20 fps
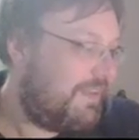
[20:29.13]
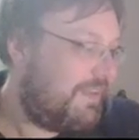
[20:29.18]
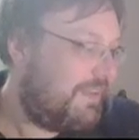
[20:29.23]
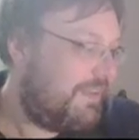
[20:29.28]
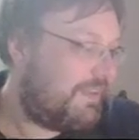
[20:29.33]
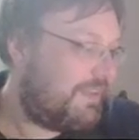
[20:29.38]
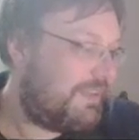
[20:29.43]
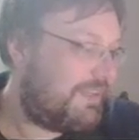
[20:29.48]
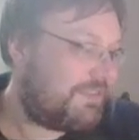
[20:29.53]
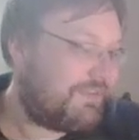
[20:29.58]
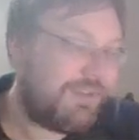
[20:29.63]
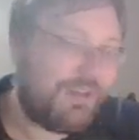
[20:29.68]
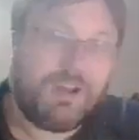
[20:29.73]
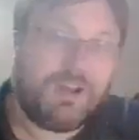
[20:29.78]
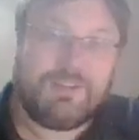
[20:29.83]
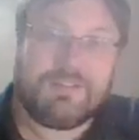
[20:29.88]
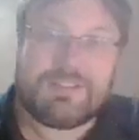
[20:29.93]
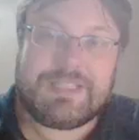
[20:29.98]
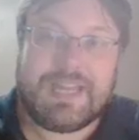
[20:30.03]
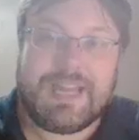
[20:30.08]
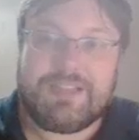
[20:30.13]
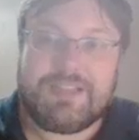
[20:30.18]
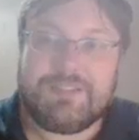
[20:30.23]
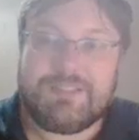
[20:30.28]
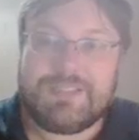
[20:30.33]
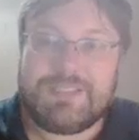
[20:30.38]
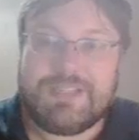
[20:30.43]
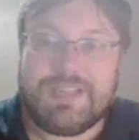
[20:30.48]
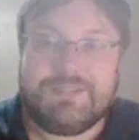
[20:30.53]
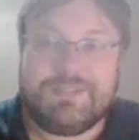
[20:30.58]
Because we always have
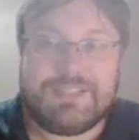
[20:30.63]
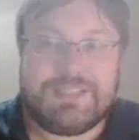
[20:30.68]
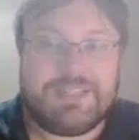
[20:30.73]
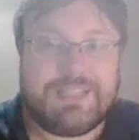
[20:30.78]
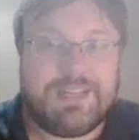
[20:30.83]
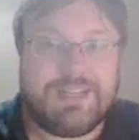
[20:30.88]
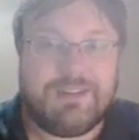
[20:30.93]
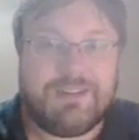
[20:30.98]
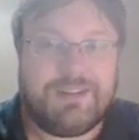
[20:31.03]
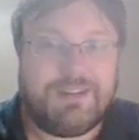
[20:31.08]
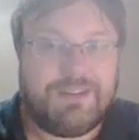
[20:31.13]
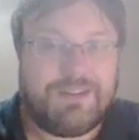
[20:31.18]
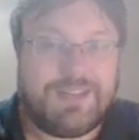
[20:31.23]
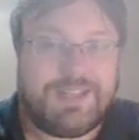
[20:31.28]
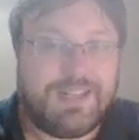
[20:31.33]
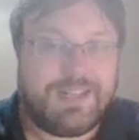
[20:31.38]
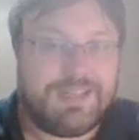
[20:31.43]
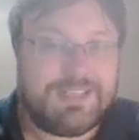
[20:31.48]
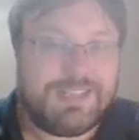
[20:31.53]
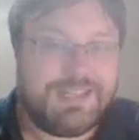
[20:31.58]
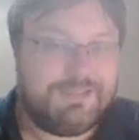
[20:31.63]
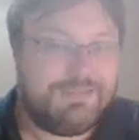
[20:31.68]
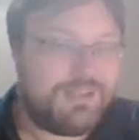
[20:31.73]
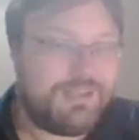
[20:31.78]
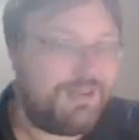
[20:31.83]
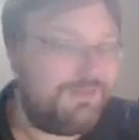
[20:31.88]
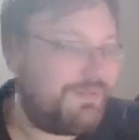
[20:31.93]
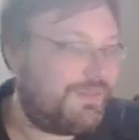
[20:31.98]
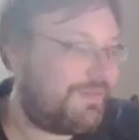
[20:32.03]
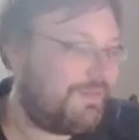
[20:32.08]
those devastating hurricanes that have
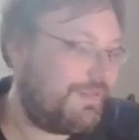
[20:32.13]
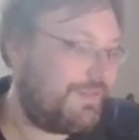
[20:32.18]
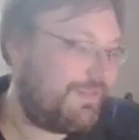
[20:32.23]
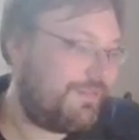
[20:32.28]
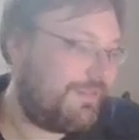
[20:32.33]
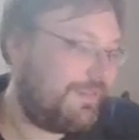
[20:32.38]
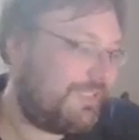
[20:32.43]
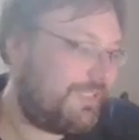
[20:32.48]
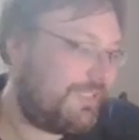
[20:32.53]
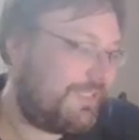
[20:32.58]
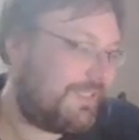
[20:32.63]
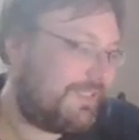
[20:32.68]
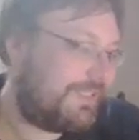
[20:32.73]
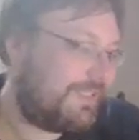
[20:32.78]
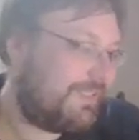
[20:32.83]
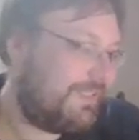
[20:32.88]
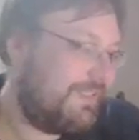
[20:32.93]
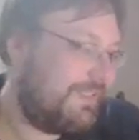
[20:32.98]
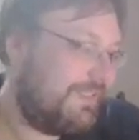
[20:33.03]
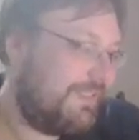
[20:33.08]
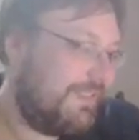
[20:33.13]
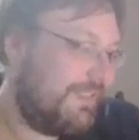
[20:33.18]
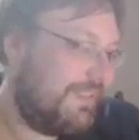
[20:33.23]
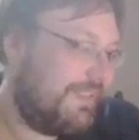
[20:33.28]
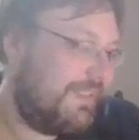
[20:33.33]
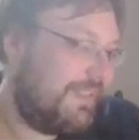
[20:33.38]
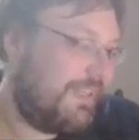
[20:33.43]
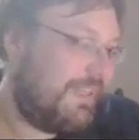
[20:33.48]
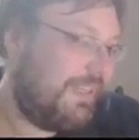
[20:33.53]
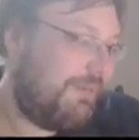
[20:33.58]
come through and just
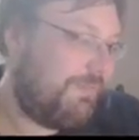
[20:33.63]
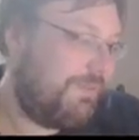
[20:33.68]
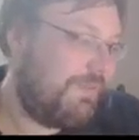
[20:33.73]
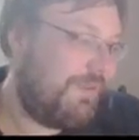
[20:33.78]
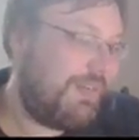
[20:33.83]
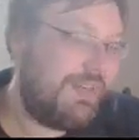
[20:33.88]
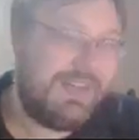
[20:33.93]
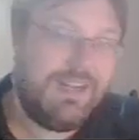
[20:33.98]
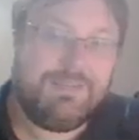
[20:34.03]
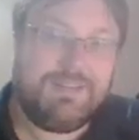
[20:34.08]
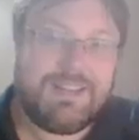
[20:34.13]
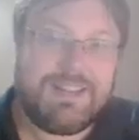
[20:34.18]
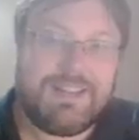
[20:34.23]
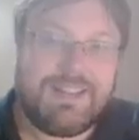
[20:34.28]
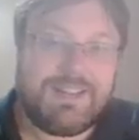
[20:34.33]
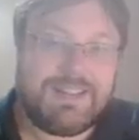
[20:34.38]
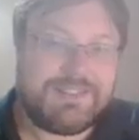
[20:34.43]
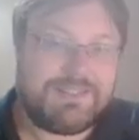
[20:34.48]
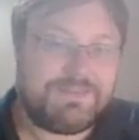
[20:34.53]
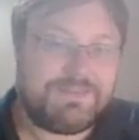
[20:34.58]
uprooted everything.